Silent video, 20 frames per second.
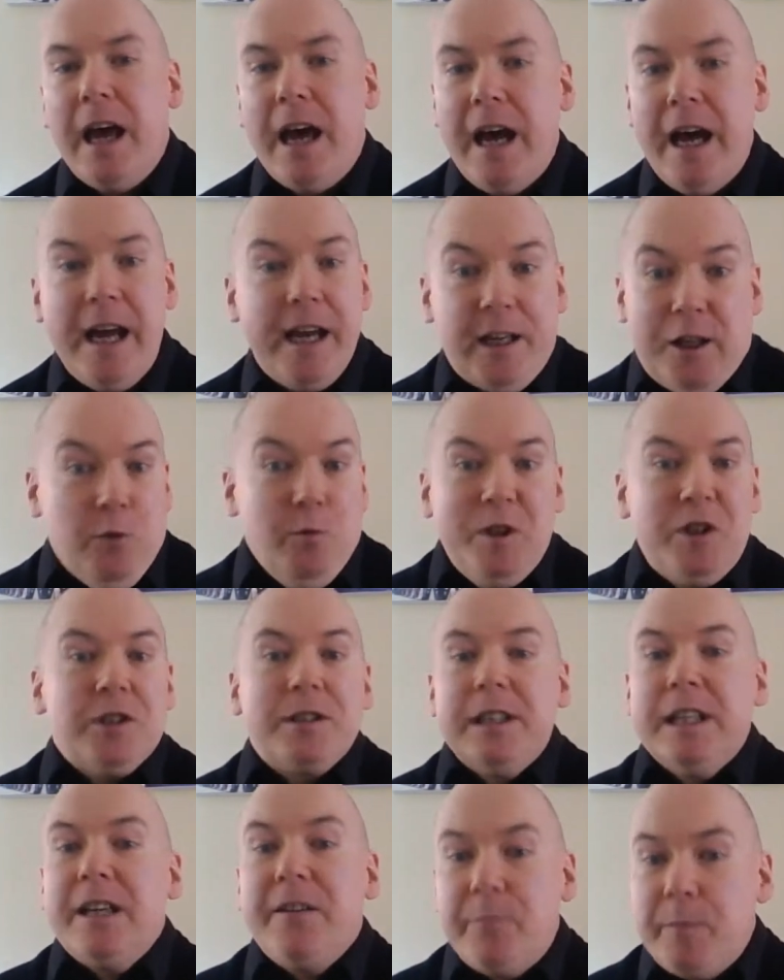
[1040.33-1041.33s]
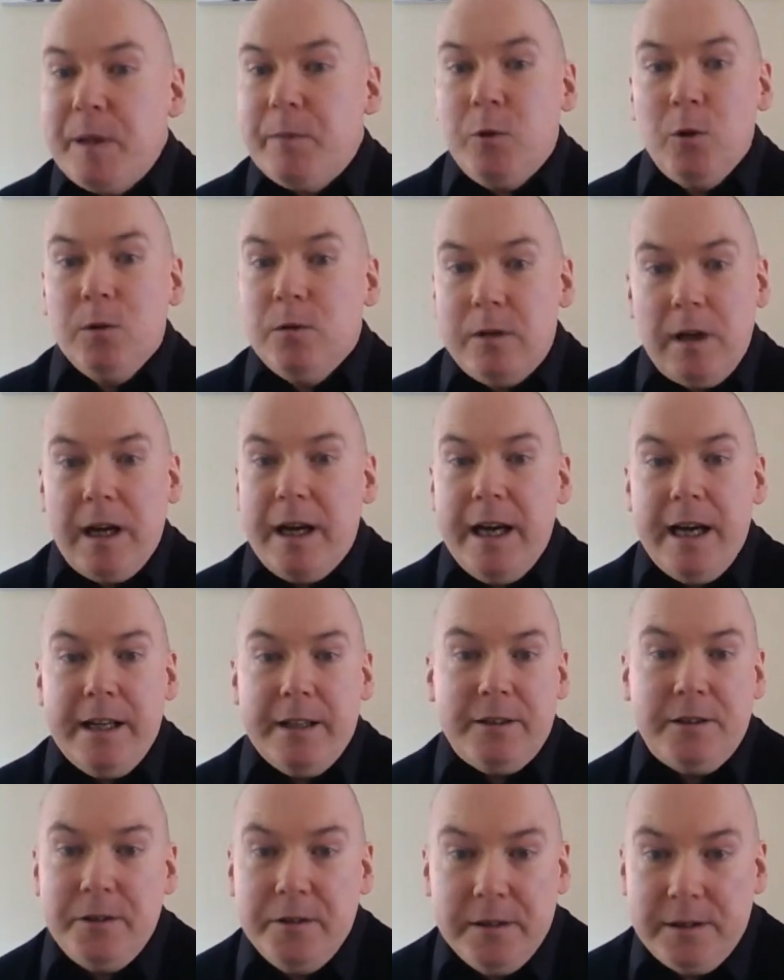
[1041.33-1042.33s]
Can we just leave people
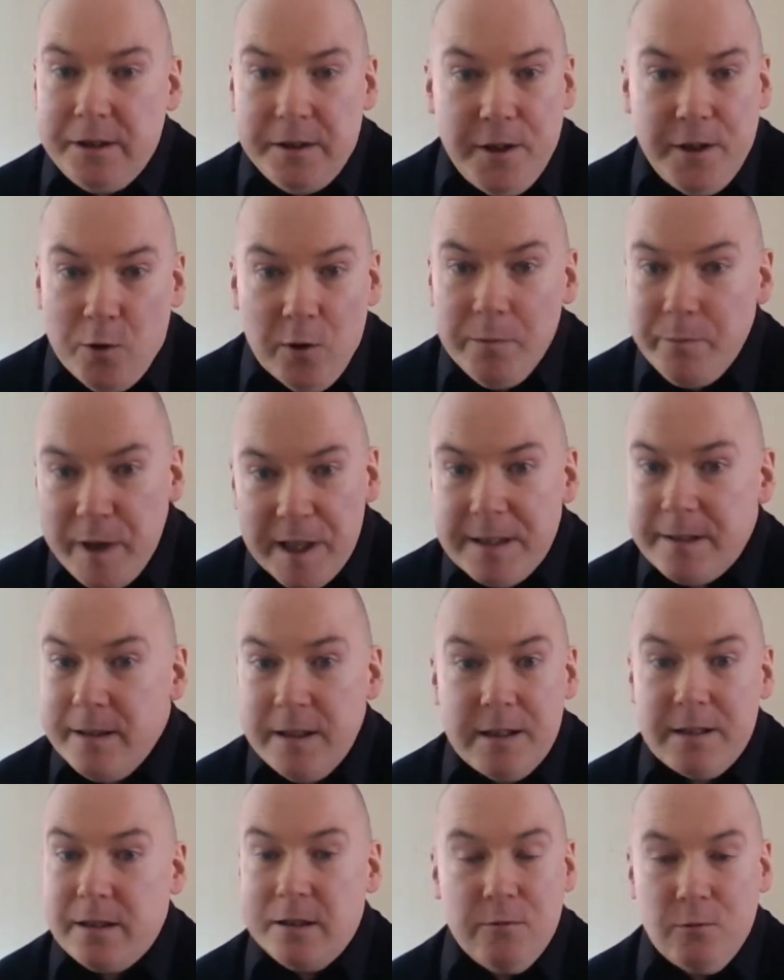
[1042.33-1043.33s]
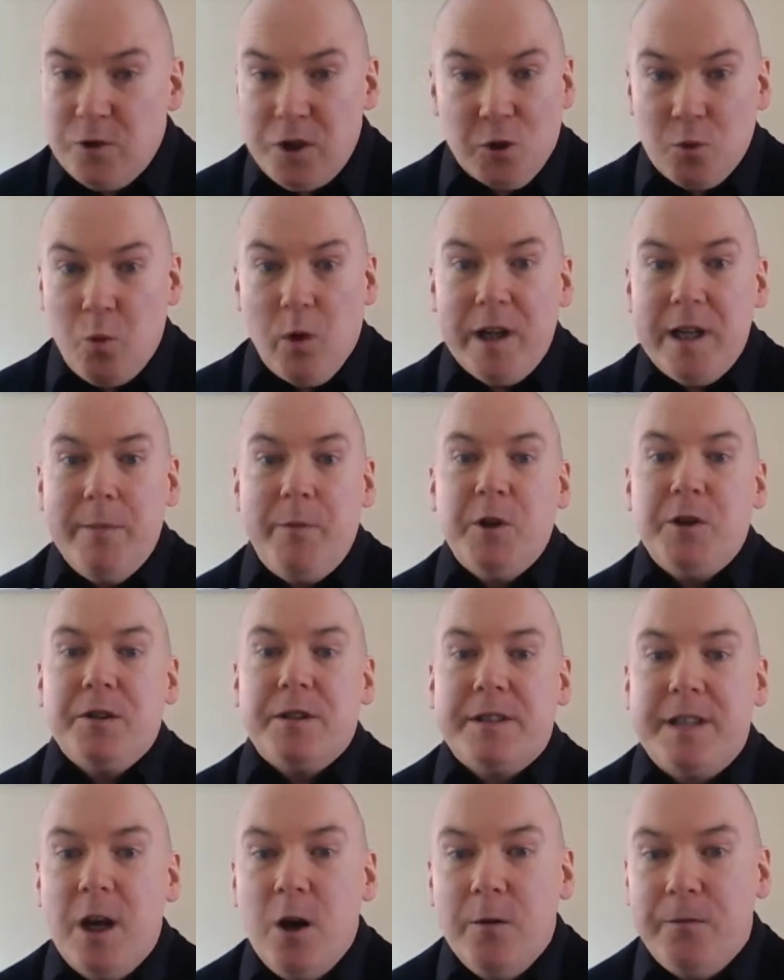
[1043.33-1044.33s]
to their own business and just worry about
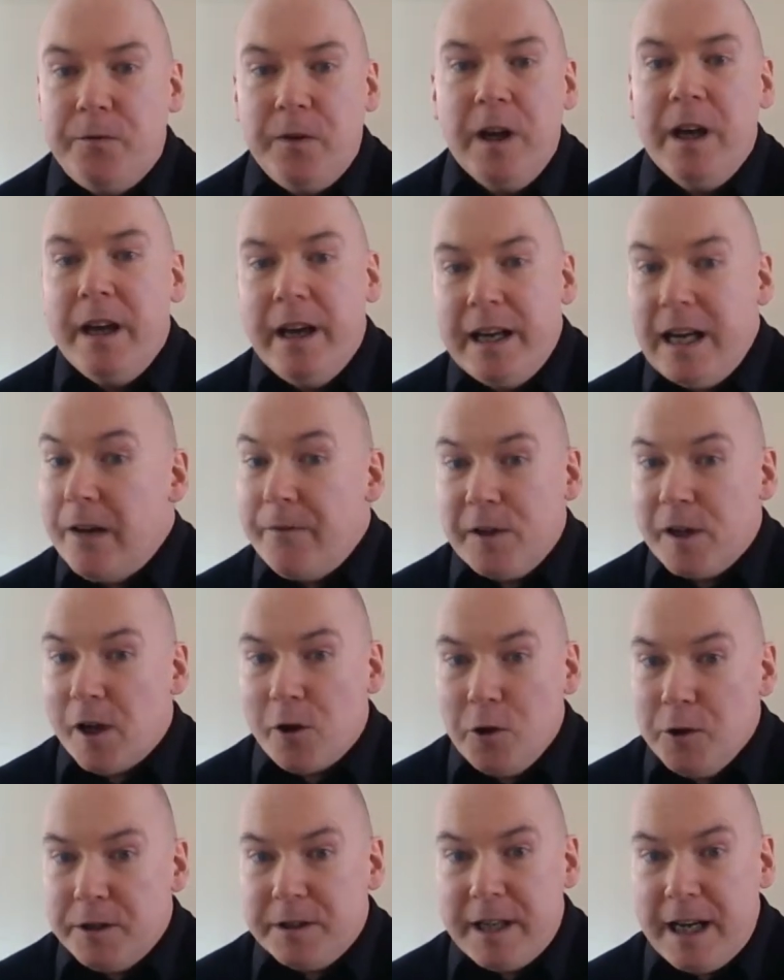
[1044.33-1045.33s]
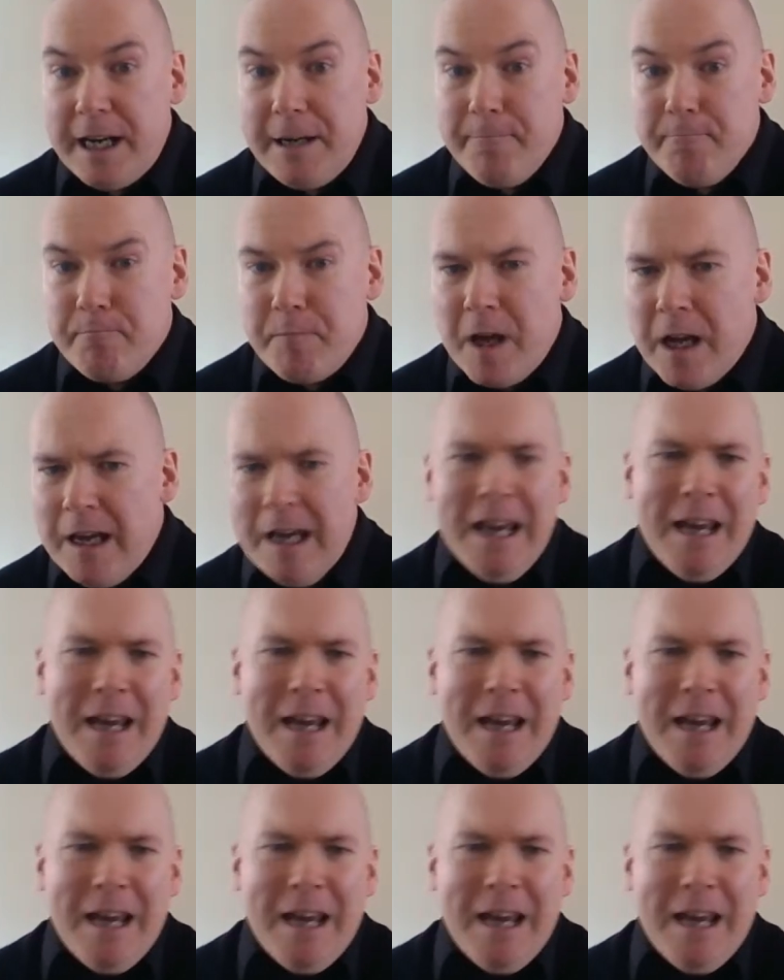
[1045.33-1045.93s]
yourself and having a good time?